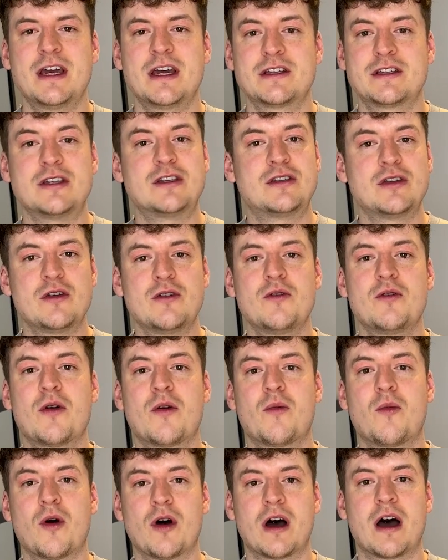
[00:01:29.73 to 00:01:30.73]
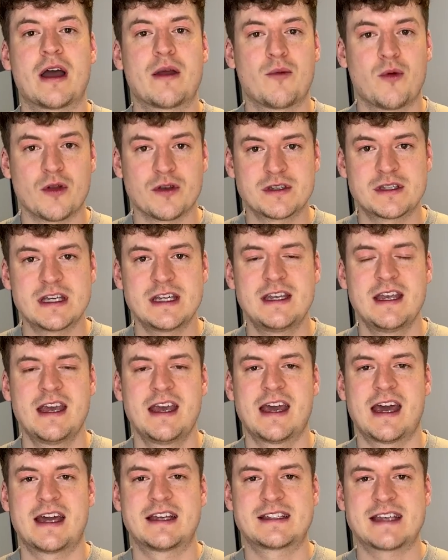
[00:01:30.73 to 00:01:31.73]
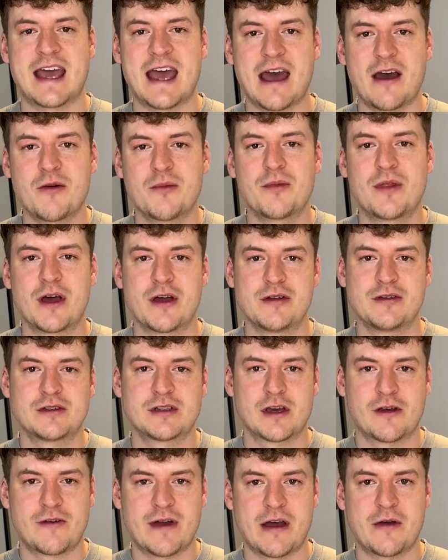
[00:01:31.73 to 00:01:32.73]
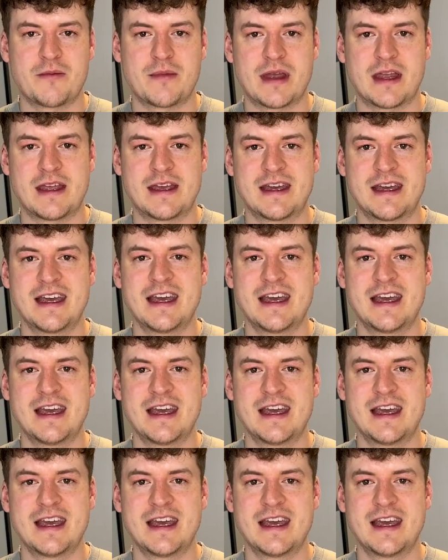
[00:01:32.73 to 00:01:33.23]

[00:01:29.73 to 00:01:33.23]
to do what I wanted and to help those around me.